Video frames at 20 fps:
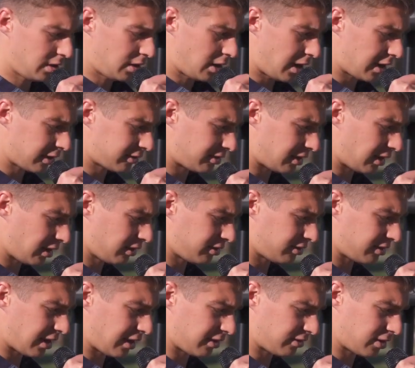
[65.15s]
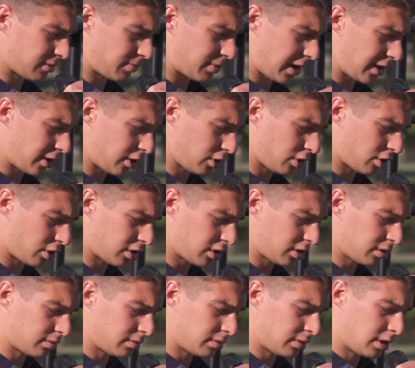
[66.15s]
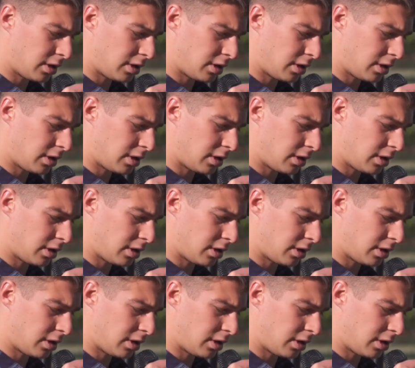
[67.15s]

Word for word: I extend this thanks to Pat O'Connor,